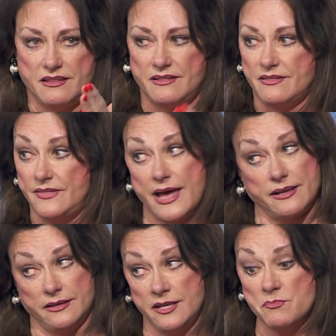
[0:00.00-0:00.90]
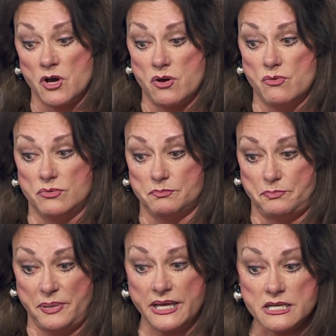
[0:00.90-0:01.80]
that limo
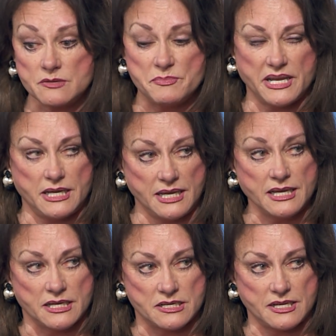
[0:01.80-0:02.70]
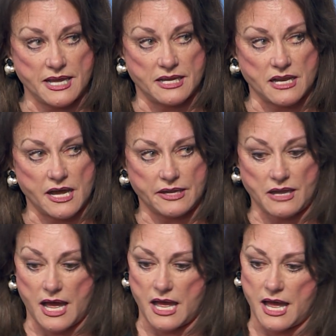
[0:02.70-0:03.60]
pinned me in, and I
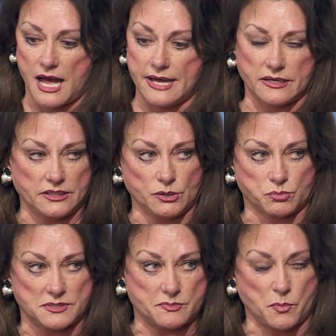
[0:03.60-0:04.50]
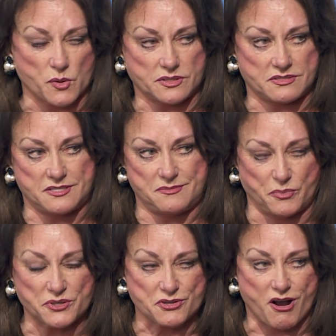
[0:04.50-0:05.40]
had a little sports
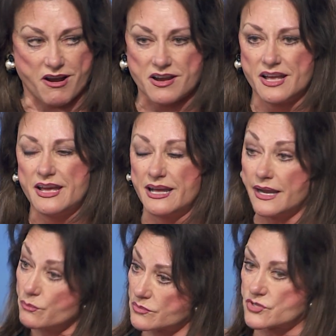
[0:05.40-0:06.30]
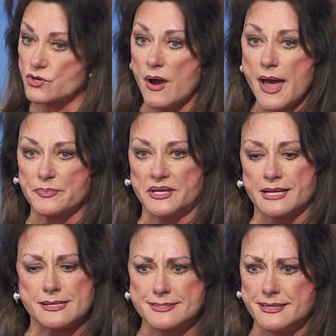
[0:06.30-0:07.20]
car, and I was trapped, and
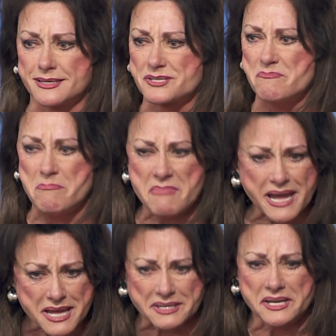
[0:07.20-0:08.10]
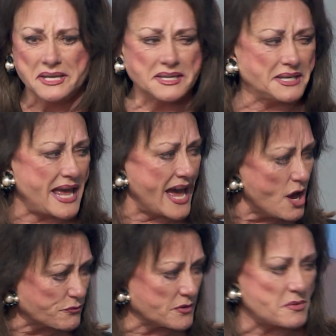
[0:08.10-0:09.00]
I see this man get
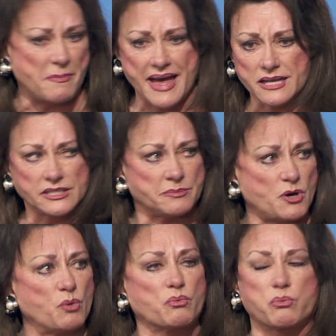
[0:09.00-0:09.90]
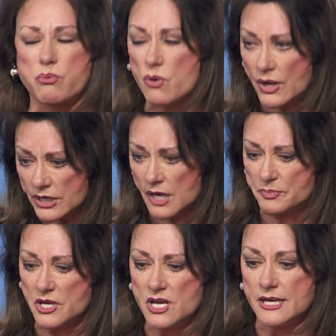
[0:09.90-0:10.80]
out from the back limo, run up,
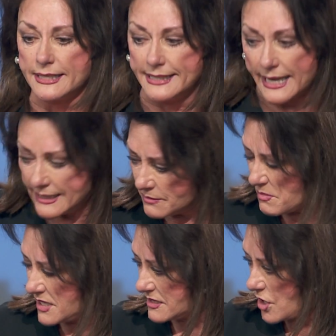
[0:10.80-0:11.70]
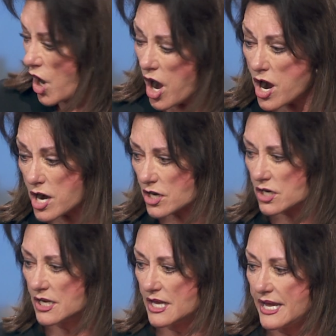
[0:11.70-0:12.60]
get in my car,
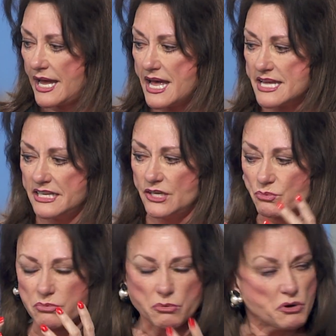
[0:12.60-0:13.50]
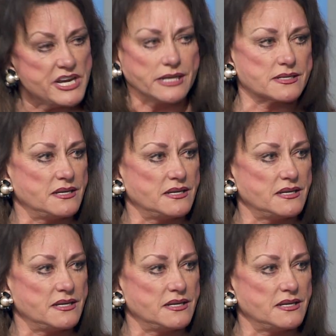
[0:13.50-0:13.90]
and he reeked